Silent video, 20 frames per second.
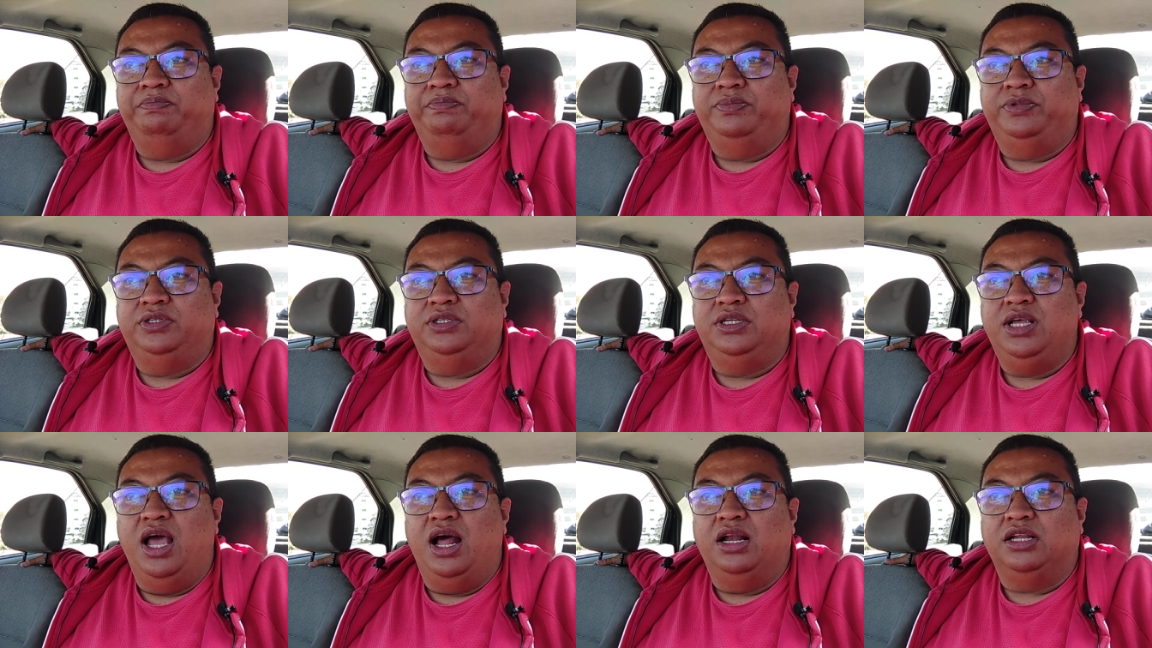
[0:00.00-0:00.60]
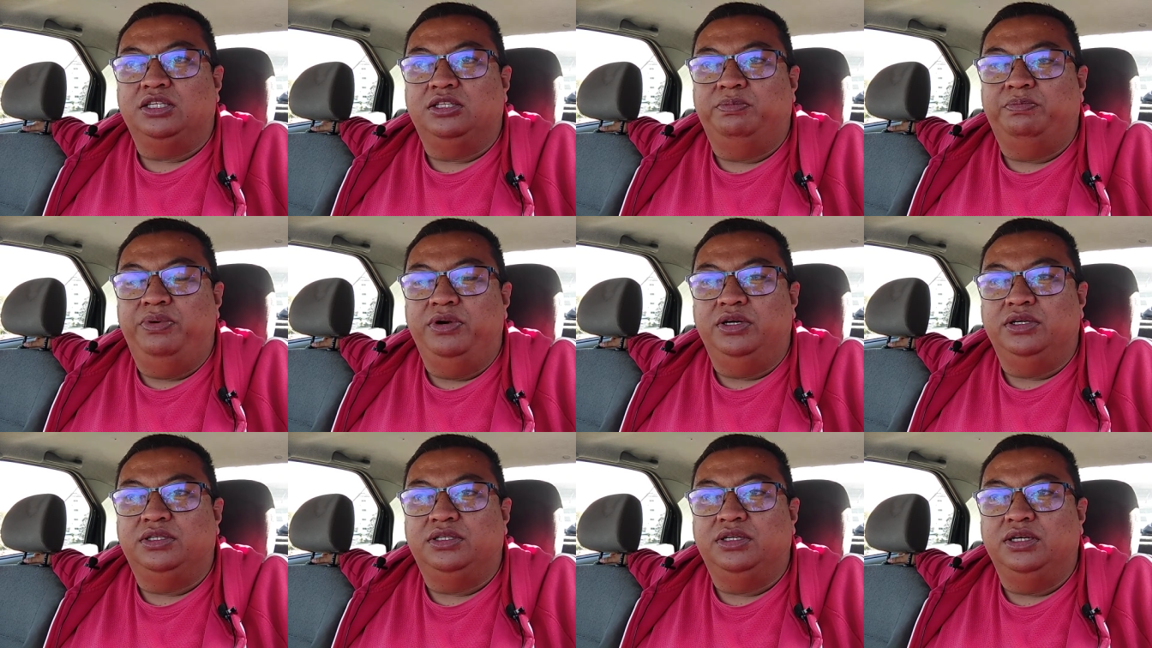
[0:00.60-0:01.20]

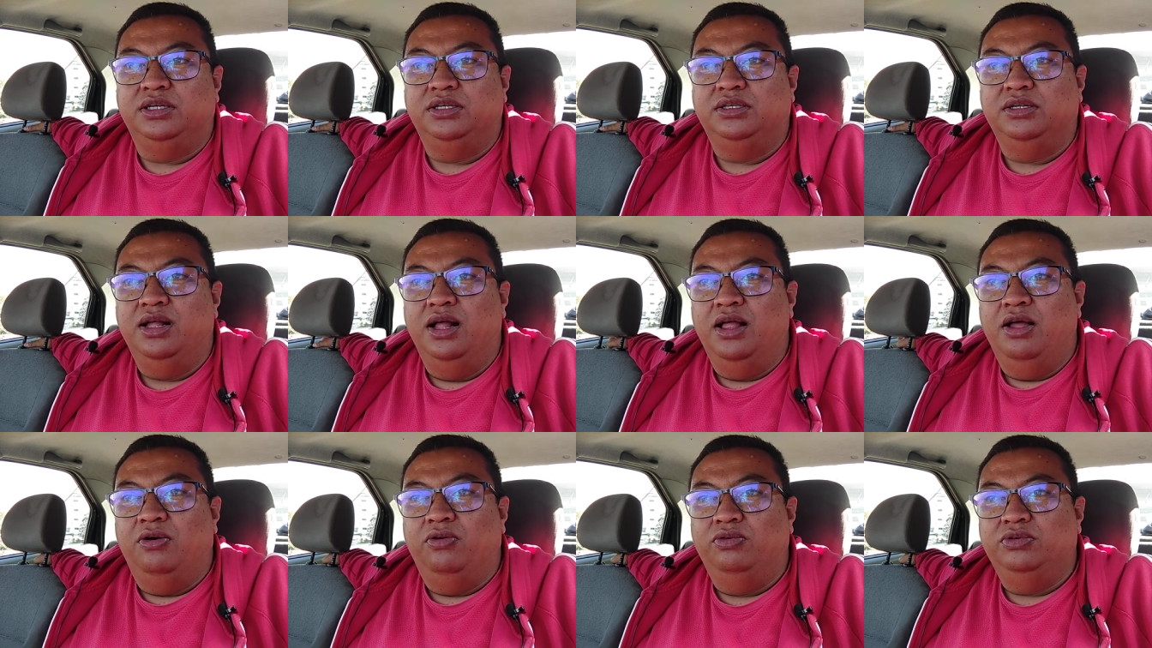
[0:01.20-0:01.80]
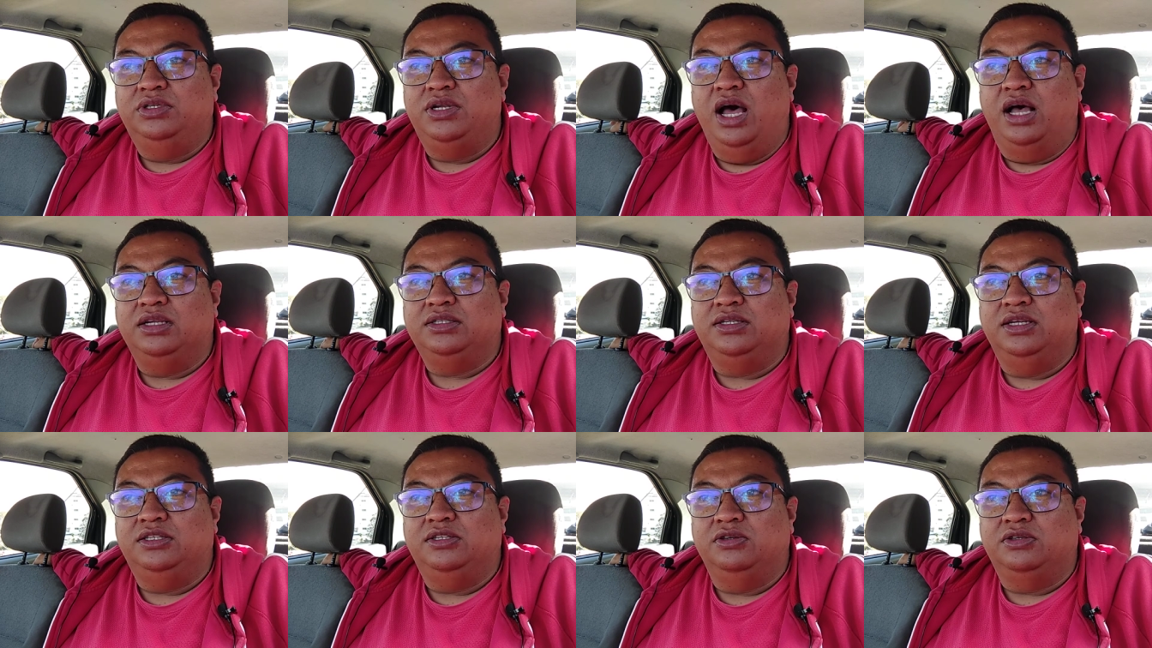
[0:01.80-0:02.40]
salesperson who
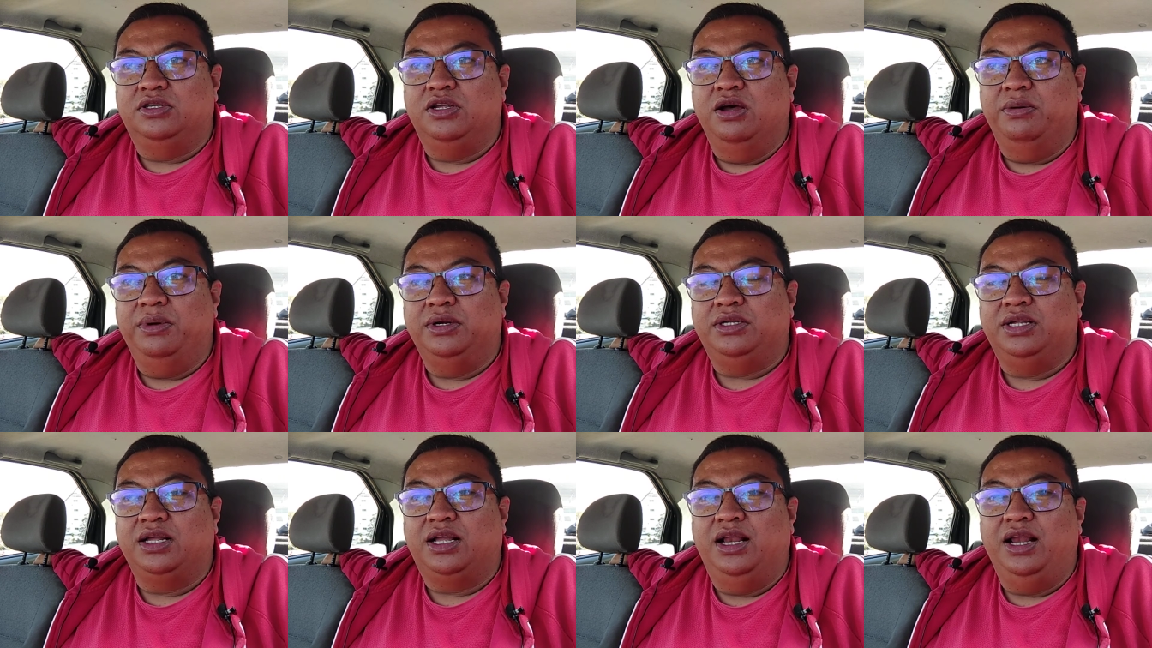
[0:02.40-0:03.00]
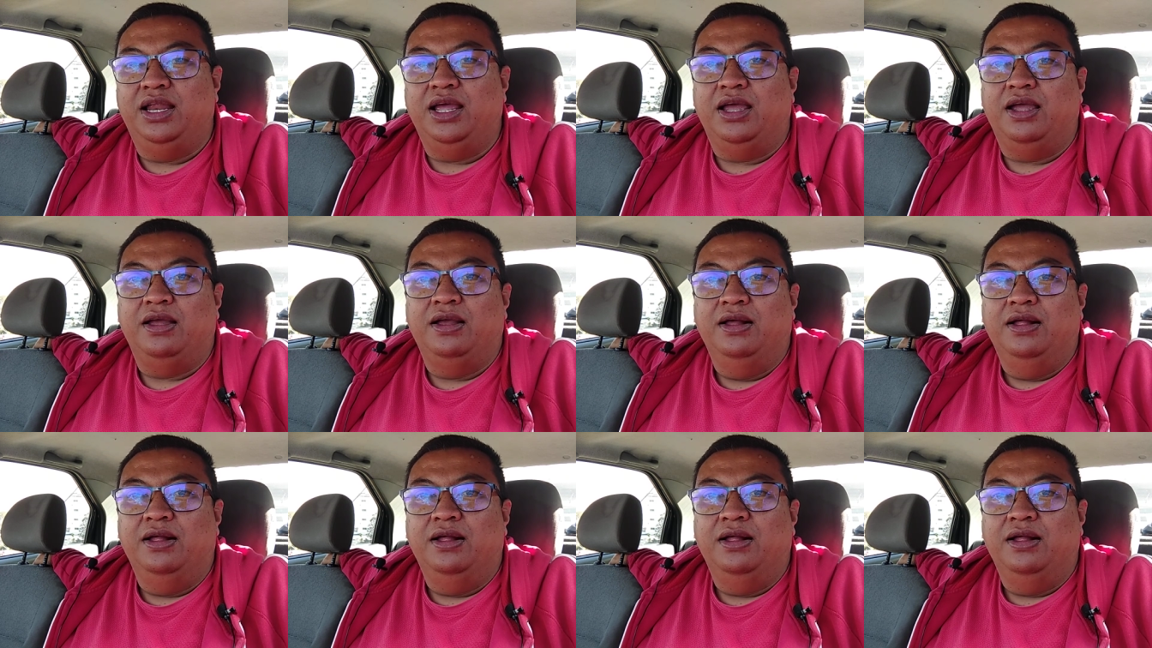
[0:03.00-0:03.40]
does this automatically?